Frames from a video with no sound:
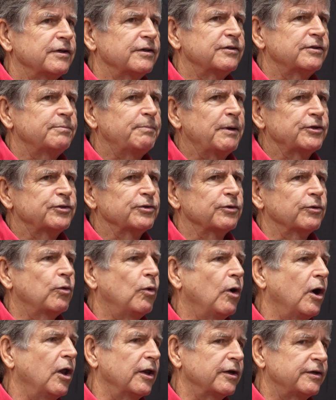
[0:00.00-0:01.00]
special
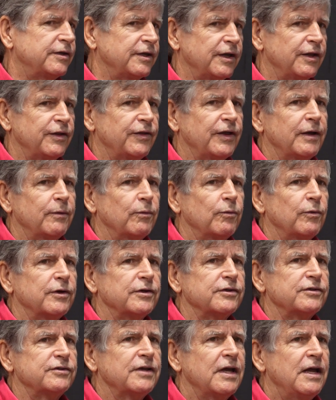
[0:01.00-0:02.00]
quality that
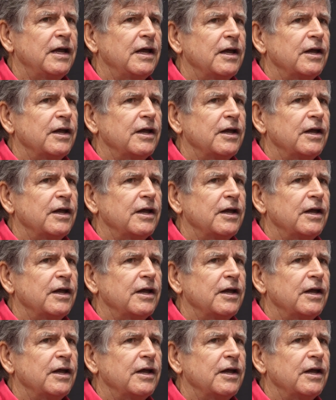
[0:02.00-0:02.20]
was